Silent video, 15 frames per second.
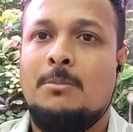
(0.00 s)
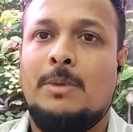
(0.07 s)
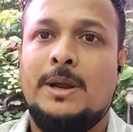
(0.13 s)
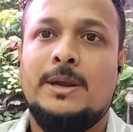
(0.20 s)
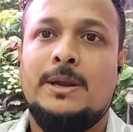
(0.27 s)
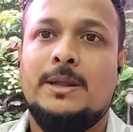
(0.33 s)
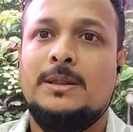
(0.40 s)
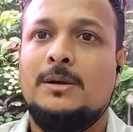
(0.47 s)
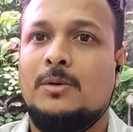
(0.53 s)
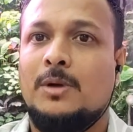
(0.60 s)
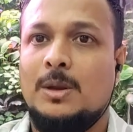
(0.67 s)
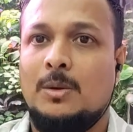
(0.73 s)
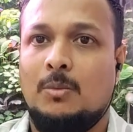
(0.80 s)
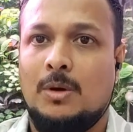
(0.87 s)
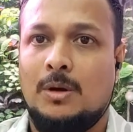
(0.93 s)
But it doesn't
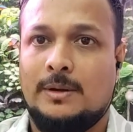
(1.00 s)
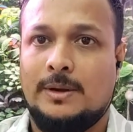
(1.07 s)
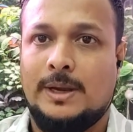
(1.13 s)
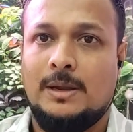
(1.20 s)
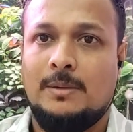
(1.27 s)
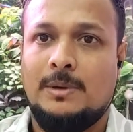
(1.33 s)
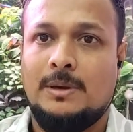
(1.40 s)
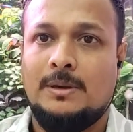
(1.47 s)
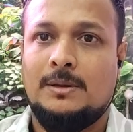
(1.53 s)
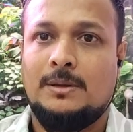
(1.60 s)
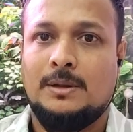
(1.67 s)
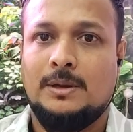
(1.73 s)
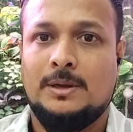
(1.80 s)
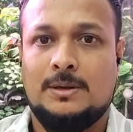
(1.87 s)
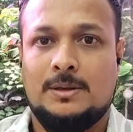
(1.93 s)
really work, right? I mean,
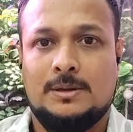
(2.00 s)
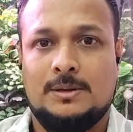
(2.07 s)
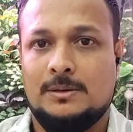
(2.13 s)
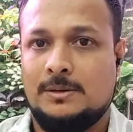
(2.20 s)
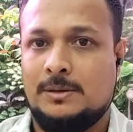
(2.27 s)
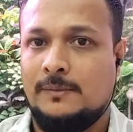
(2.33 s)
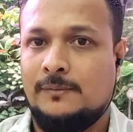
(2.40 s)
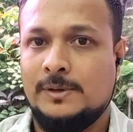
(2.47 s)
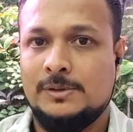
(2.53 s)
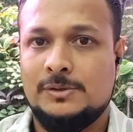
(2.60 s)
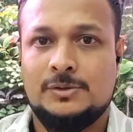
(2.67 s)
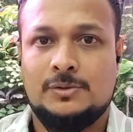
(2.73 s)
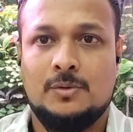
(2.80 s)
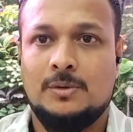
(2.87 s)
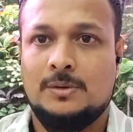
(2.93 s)
it's
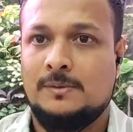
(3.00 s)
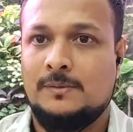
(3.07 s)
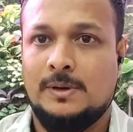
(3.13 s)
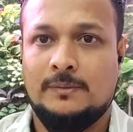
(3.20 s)
different strokes,